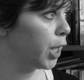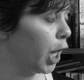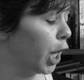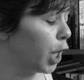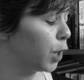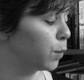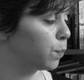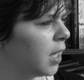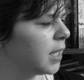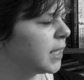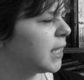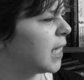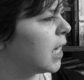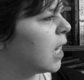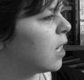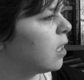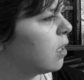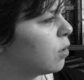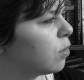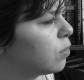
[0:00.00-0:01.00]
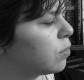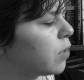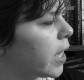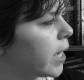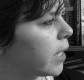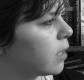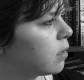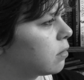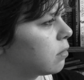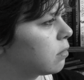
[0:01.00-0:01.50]
No. Didn't you
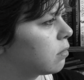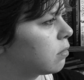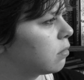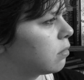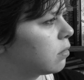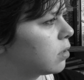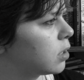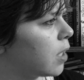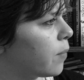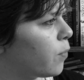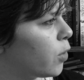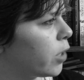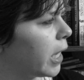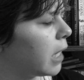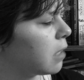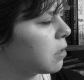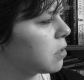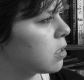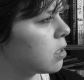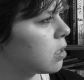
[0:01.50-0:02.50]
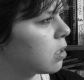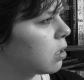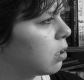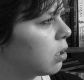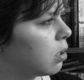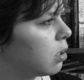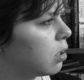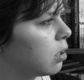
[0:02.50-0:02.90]
like someone else?